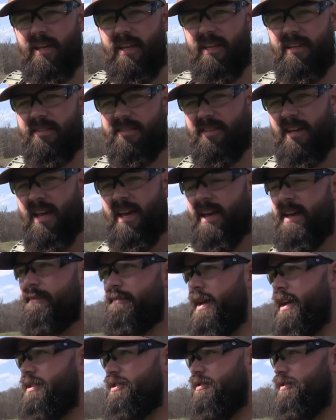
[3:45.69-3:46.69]
is
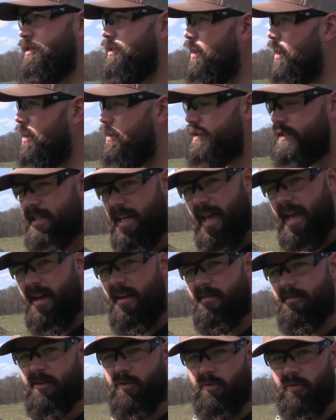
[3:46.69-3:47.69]
make sure you always
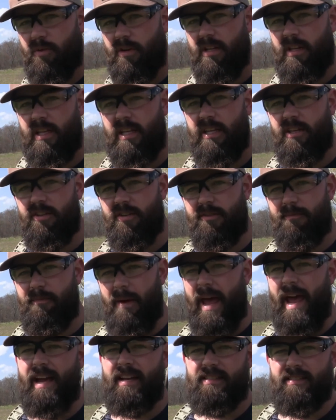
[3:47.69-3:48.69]
have a really good
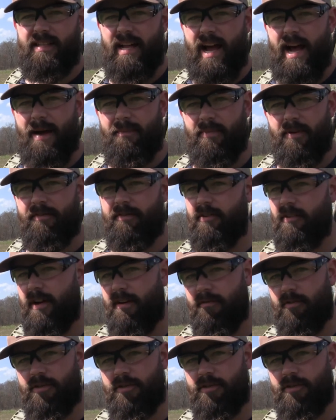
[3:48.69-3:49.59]
backstop. If you're ever